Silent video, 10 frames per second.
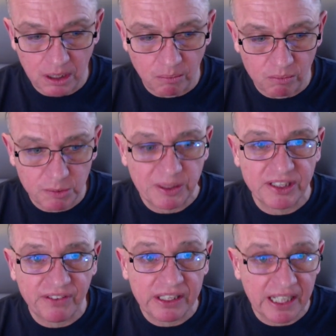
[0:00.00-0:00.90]

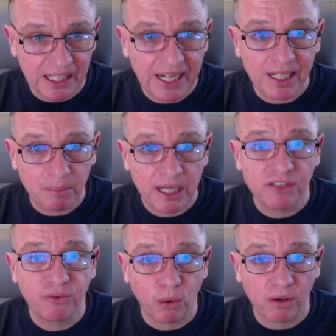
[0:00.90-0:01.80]
specifically a landing page
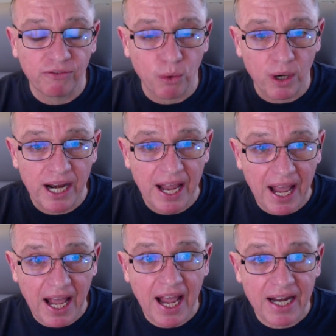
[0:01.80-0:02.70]
for an
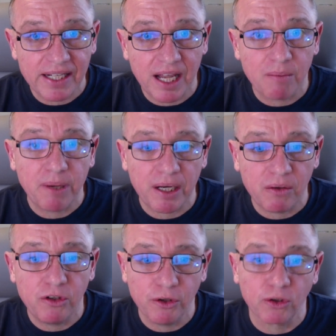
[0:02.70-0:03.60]
ad
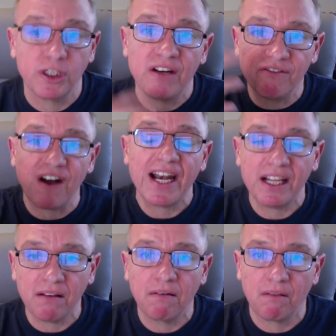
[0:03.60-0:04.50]
campaign, you're
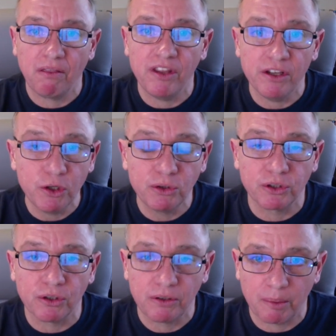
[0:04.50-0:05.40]
inviting
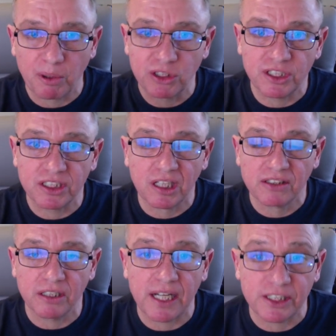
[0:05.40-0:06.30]
the person that's clicked
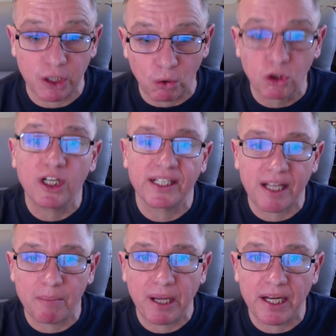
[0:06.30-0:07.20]
on that, to go look at
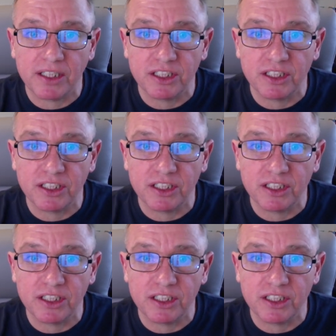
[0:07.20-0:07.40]
that page